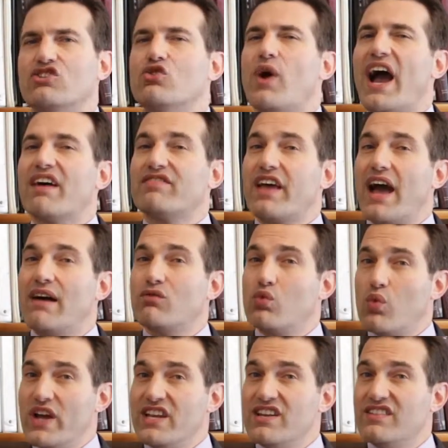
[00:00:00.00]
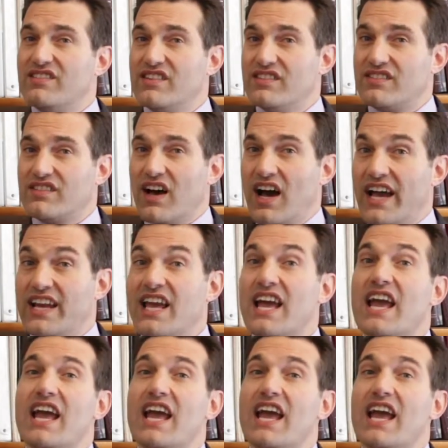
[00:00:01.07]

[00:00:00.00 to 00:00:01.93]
you have to have witnesses sign,